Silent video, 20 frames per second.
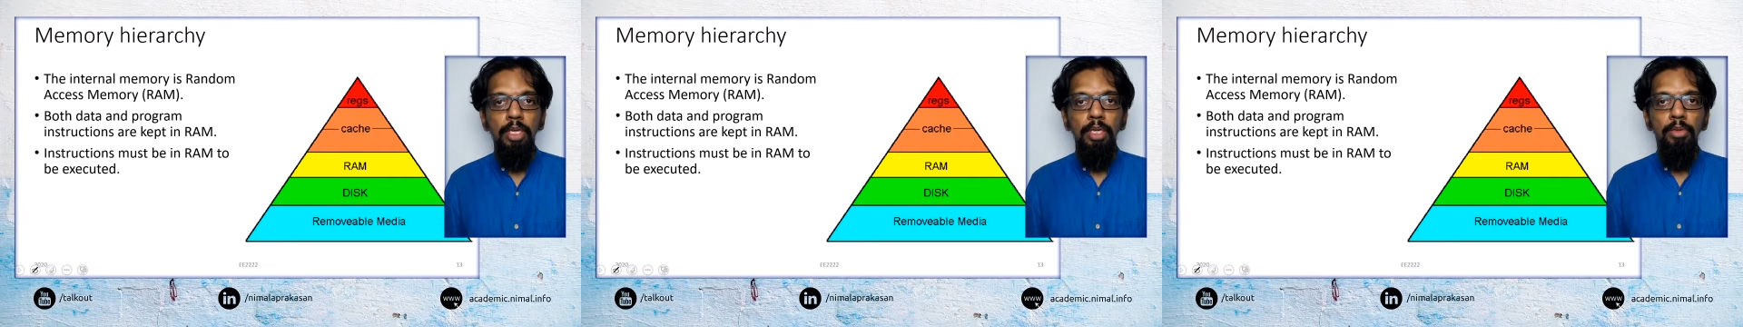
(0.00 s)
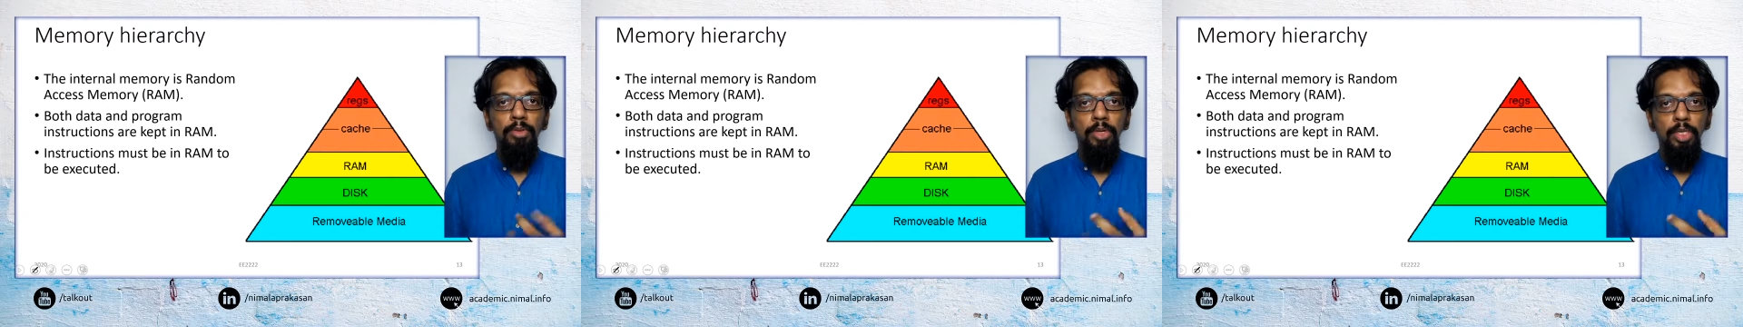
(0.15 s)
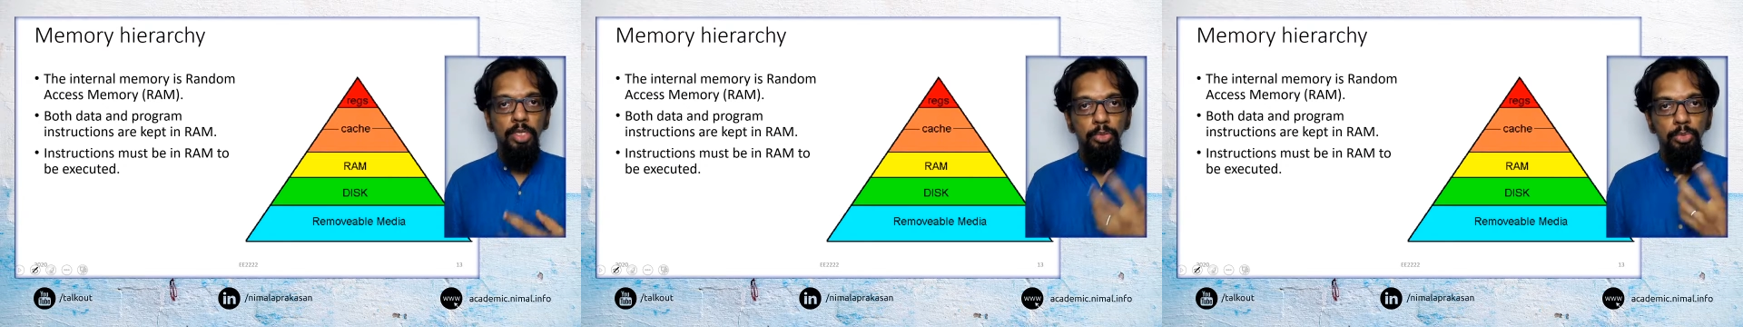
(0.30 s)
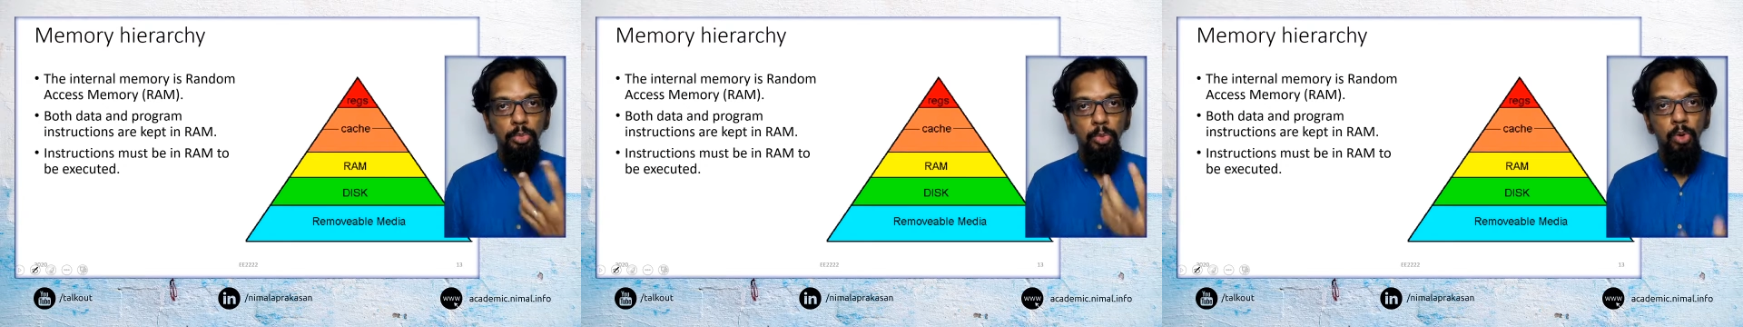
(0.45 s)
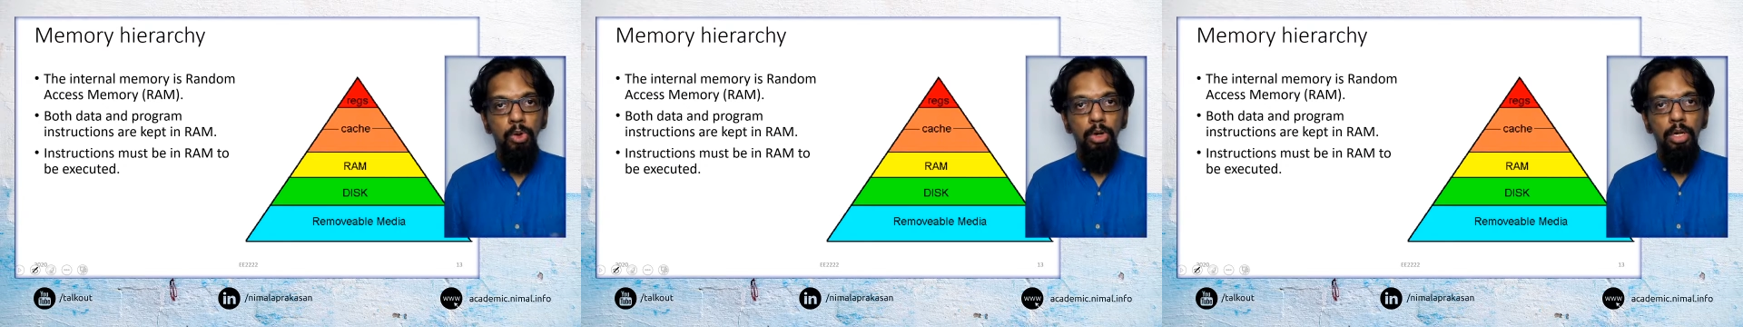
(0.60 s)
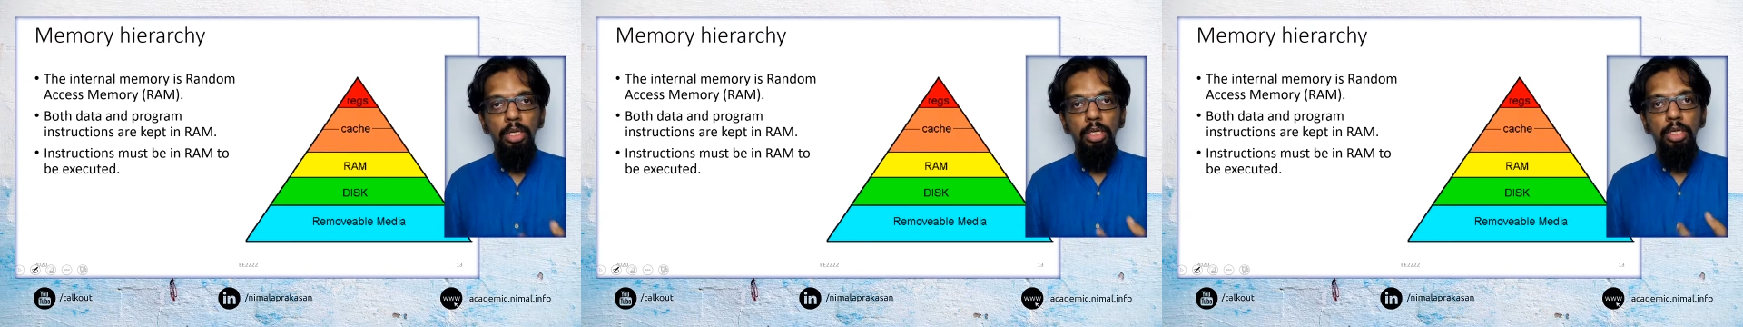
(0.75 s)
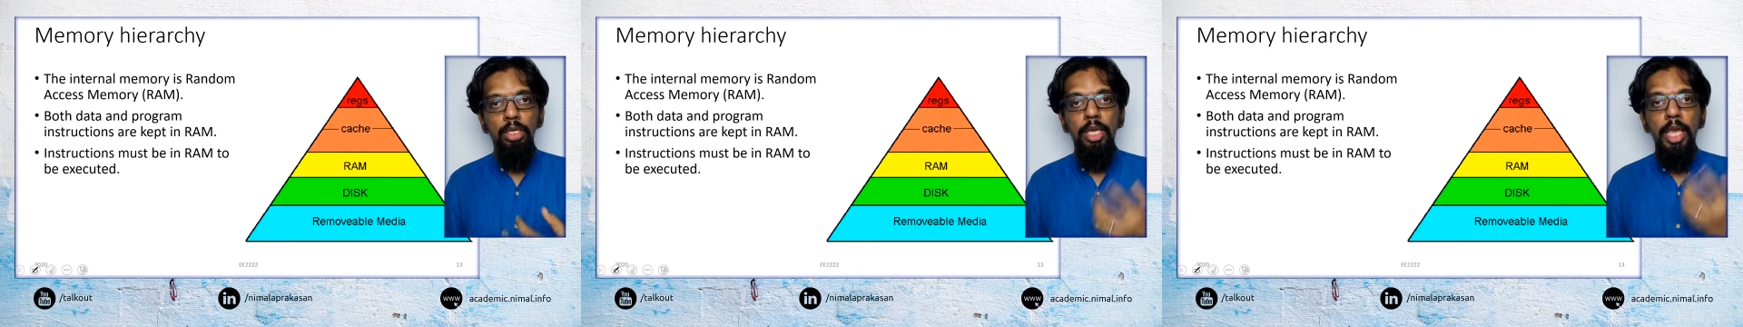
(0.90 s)
even
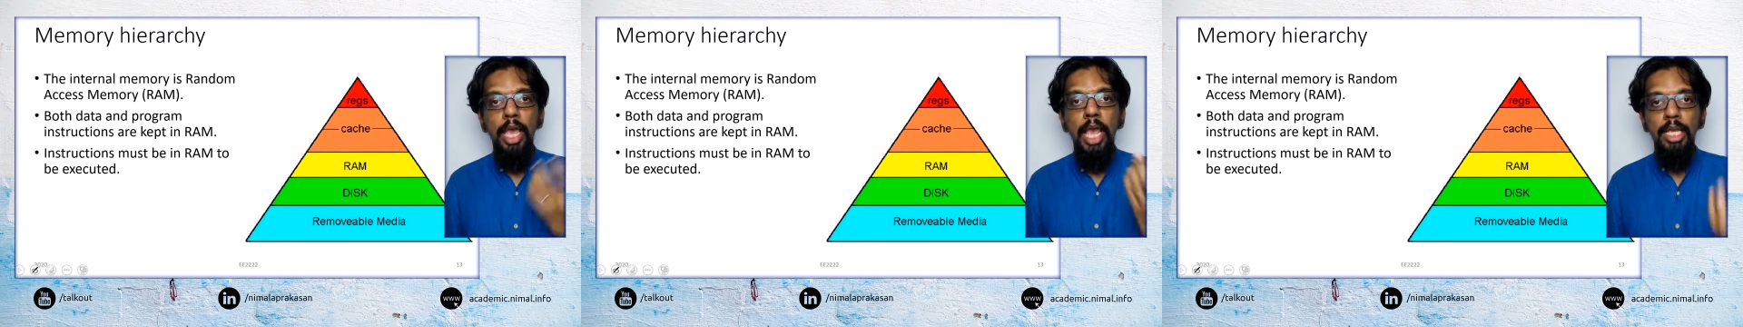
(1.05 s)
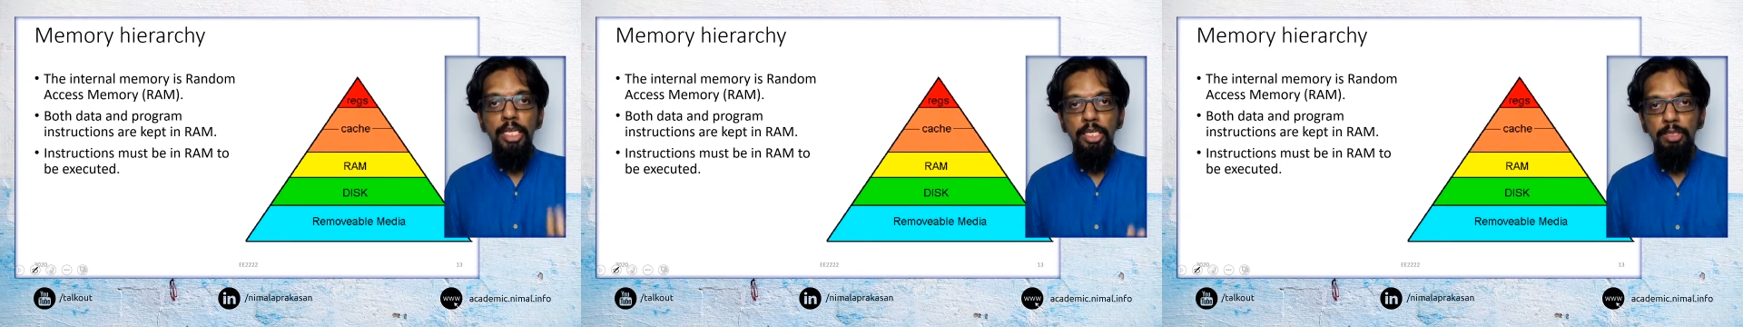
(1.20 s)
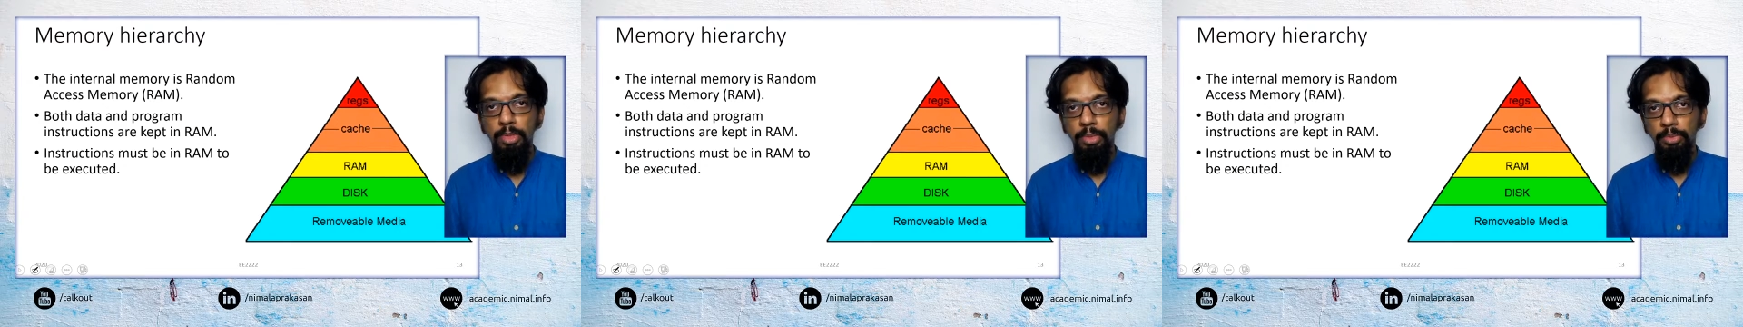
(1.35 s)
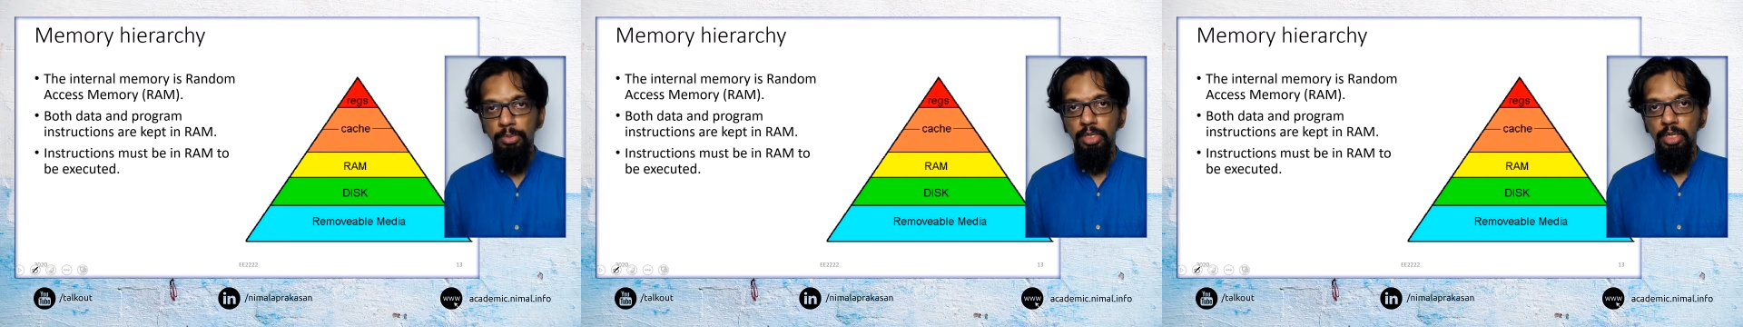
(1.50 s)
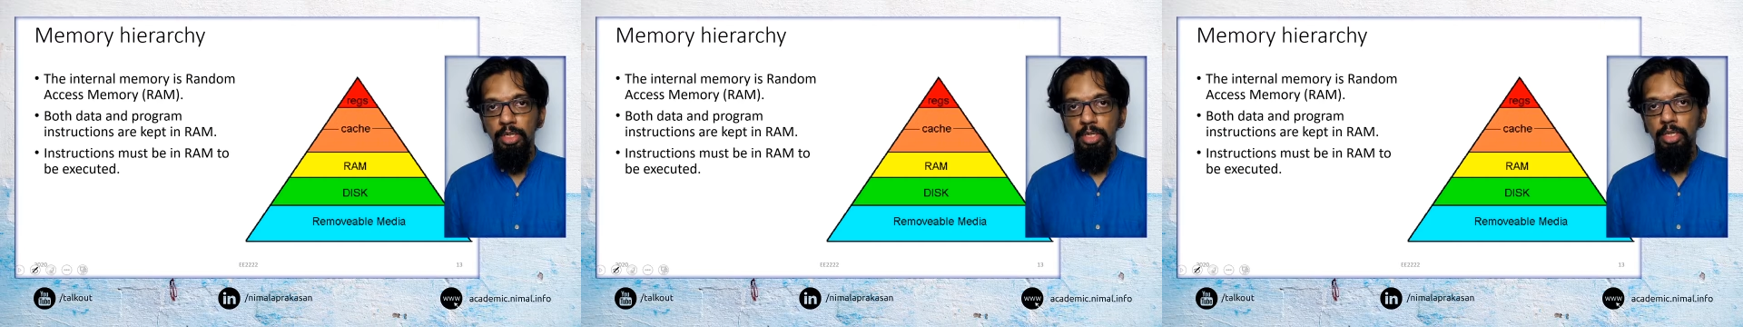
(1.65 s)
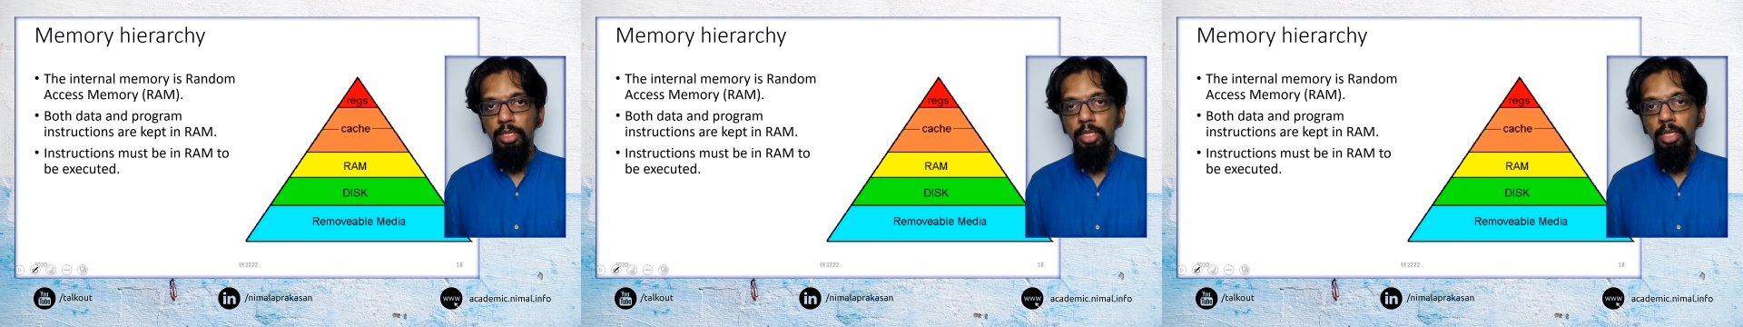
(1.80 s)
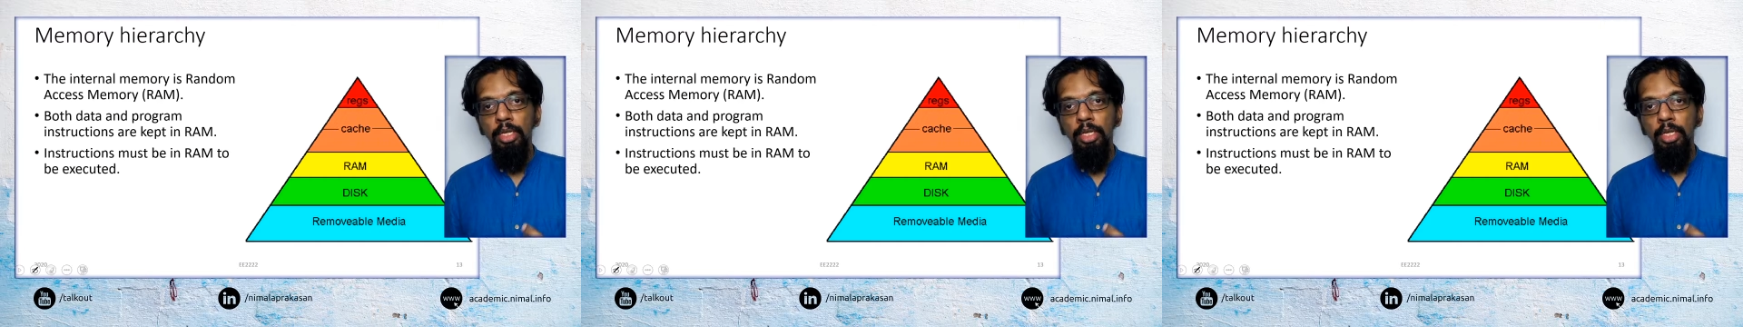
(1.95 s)
smaller cache memory,